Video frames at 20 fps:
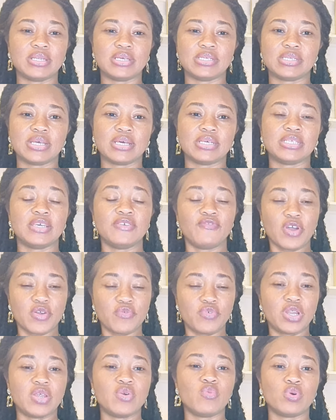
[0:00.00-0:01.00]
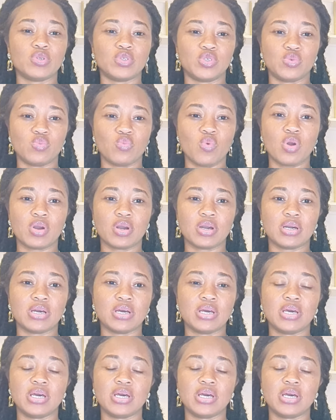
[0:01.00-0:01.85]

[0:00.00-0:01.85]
distance. If I really want to walk,